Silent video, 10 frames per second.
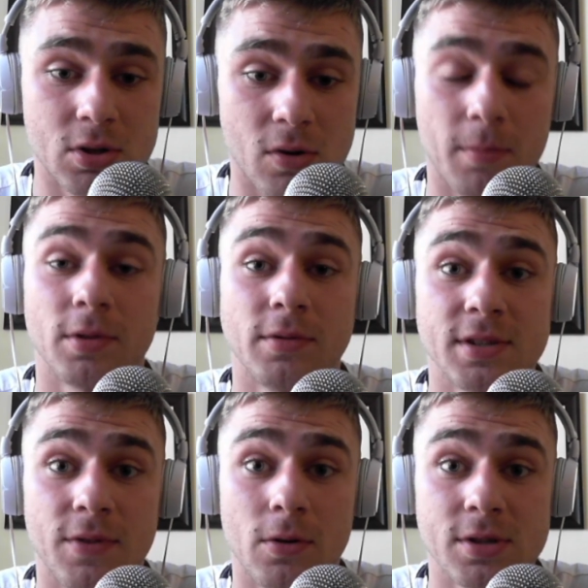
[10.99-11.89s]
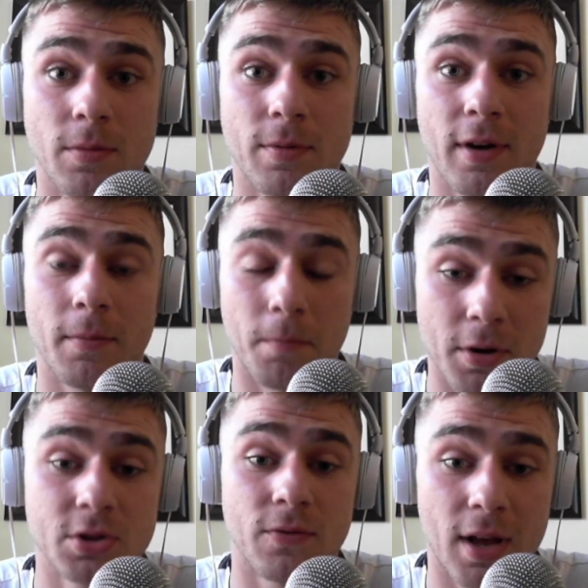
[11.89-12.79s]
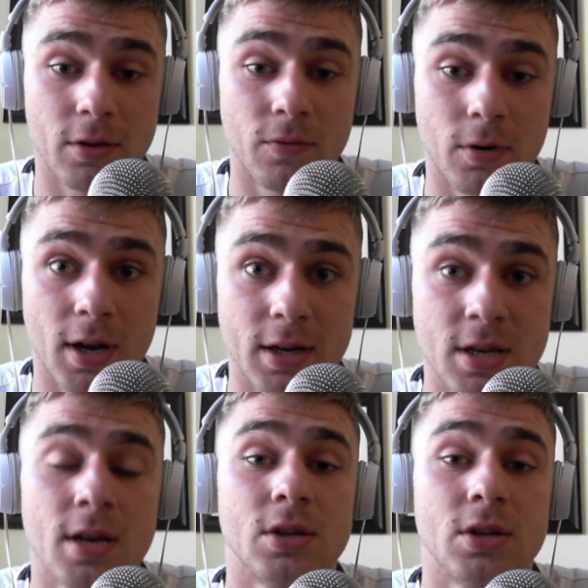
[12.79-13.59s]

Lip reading: So I believe this video is going to provide a bunch of value for you guys.